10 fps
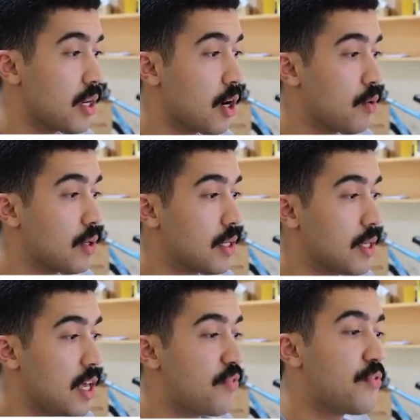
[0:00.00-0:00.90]
Now,
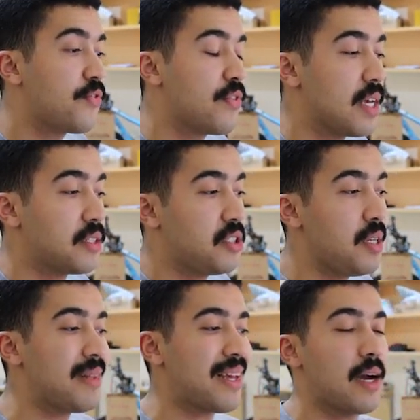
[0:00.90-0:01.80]
if it
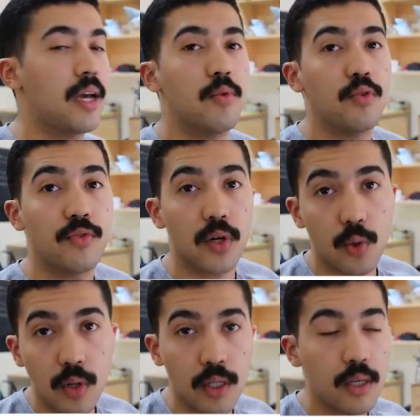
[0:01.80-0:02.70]
seemed like I moved very
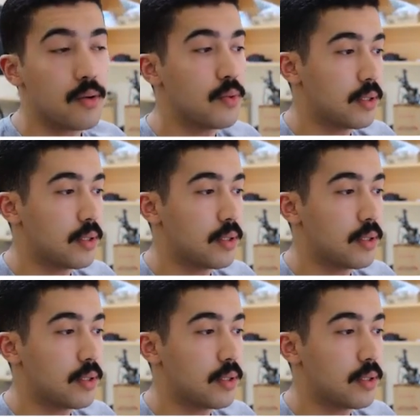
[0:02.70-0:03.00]
quickly,